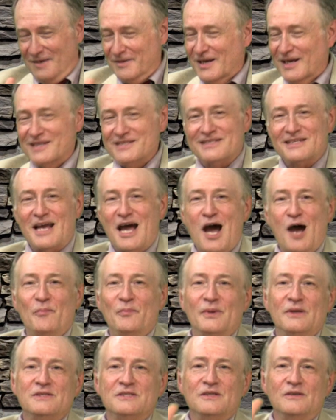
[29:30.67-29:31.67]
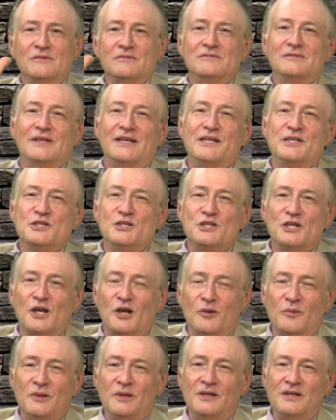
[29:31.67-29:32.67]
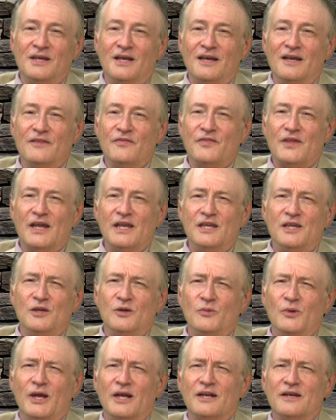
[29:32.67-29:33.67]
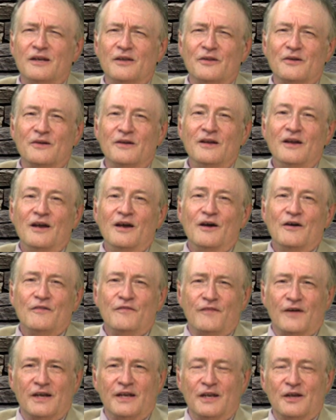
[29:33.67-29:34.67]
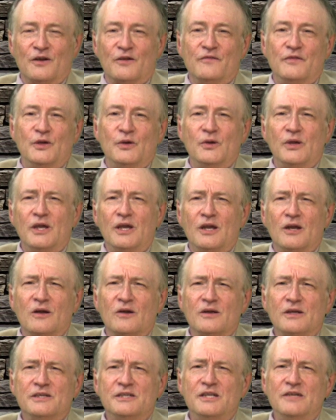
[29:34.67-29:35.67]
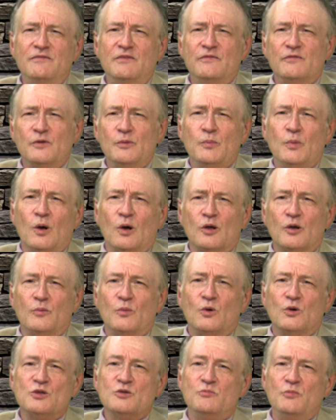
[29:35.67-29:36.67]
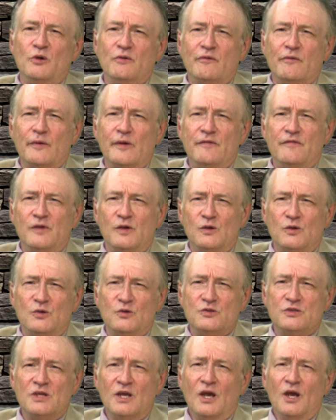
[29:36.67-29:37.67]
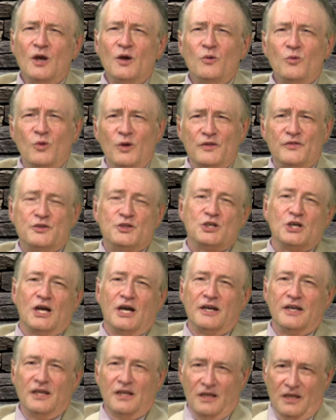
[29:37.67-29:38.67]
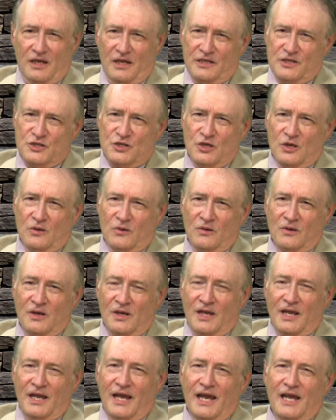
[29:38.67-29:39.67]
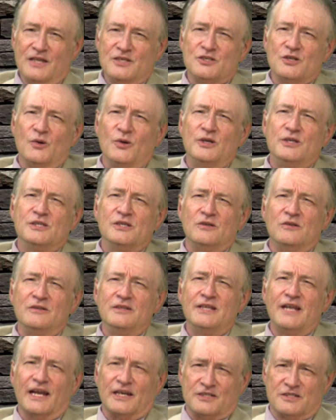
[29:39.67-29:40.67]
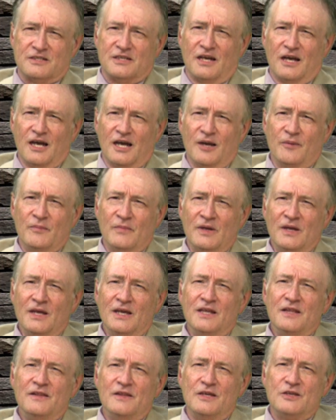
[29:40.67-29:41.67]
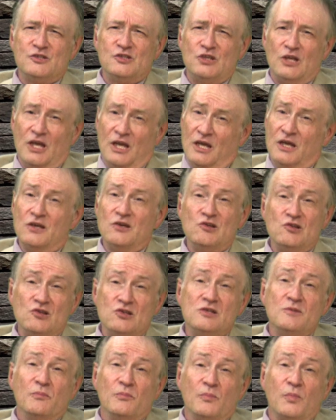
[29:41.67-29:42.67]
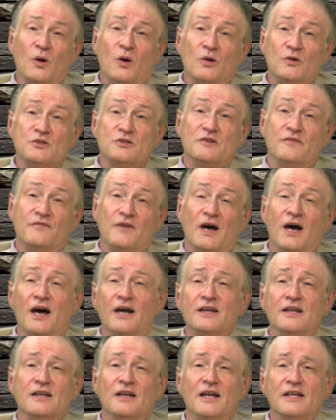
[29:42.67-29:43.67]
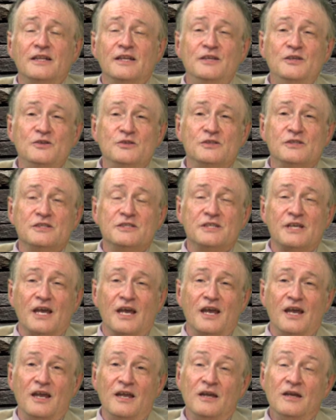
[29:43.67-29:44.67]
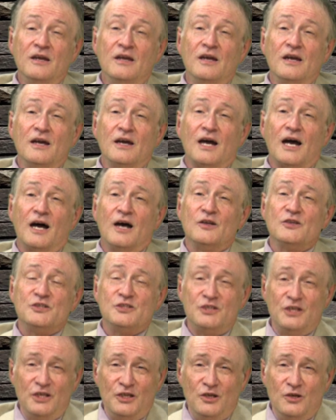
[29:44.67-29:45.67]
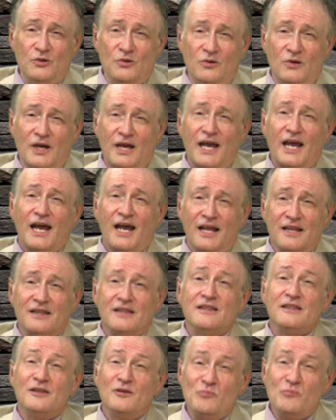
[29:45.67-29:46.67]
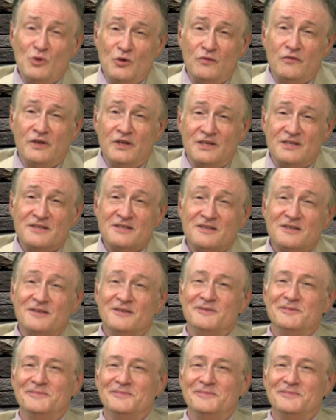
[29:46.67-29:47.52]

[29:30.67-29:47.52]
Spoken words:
I've got to stop. And so, ladies and gentlemen, thank you. We had another fun interview here at TV Free Baltimore's Movie Reviews with Johnny Alonso. And so until next time, this is Paul Stefan, and like they used to say, I'll see you at the movies.